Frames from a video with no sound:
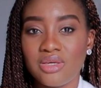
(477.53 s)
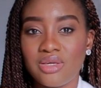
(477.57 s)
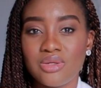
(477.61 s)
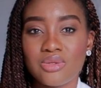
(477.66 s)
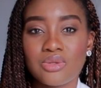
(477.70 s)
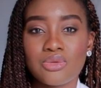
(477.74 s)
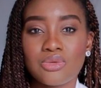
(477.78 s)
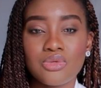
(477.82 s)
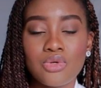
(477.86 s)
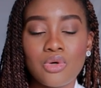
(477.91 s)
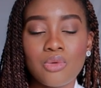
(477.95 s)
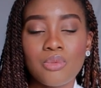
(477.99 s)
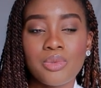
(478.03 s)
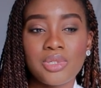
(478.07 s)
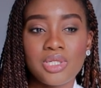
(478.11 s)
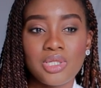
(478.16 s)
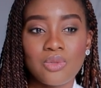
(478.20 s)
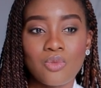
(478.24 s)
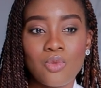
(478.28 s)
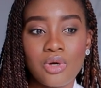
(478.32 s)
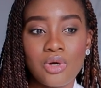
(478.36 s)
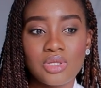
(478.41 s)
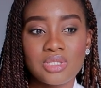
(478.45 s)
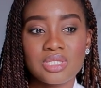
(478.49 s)
You know, nobody
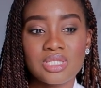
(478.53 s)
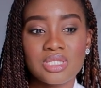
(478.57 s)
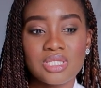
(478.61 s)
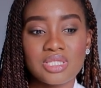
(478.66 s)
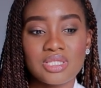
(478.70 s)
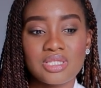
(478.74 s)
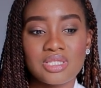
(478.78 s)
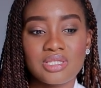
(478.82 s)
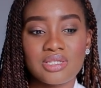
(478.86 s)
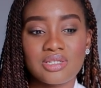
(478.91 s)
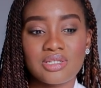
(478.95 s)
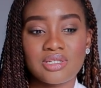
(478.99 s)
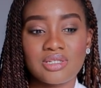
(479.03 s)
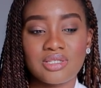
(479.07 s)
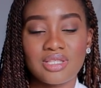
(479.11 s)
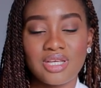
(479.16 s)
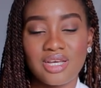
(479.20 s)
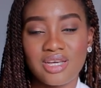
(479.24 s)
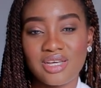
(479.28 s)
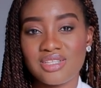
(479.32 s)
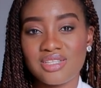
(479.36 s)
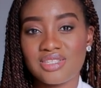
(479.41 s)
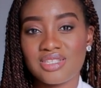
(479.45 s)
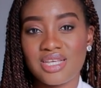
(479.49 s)
wants to,
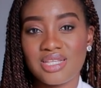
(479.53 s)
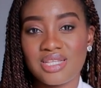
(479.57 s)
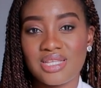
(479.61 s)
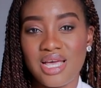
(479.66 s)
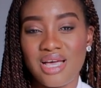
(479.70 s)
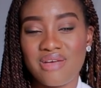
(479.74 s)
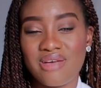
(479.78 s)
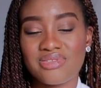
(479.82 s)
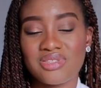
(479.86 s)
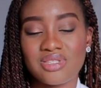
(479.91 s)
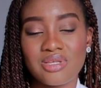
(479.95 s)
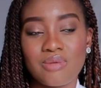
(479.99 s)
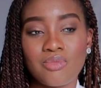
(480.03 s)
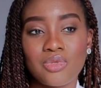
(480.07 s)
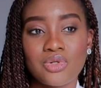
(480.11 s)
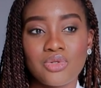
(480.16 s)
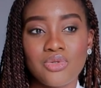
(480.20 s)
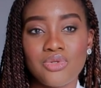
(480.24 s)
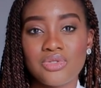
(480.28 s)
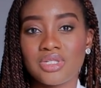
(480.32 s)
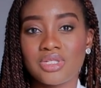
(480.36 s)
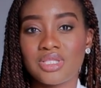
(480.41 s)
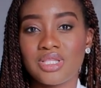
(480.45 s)
like I said, have someone who's a